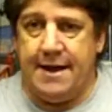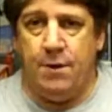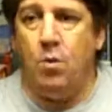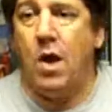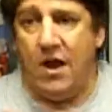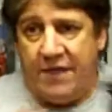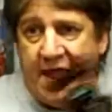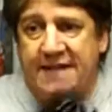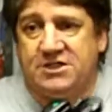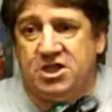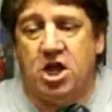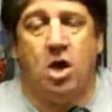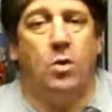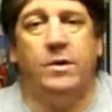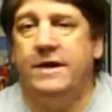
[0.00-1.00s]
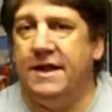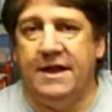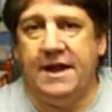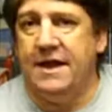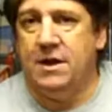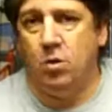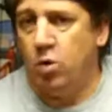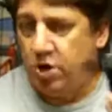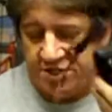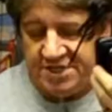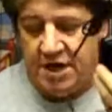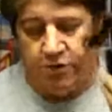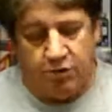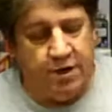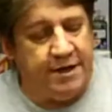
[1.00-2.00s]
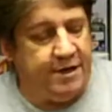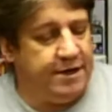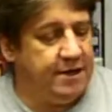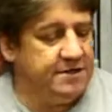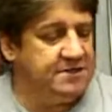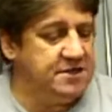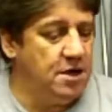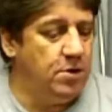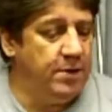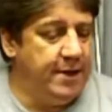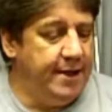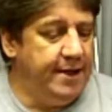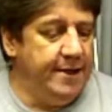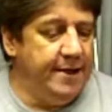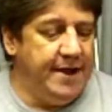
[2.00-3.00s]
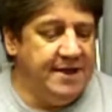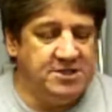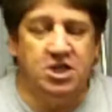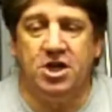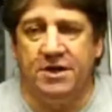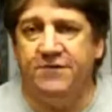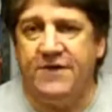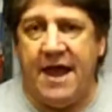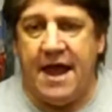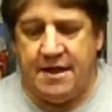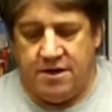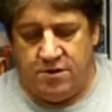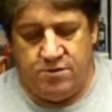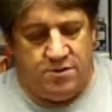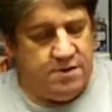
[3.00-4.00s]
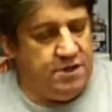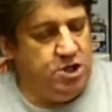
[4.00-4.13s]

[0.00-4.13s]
while that's going, and it works out really good. So it's a good value.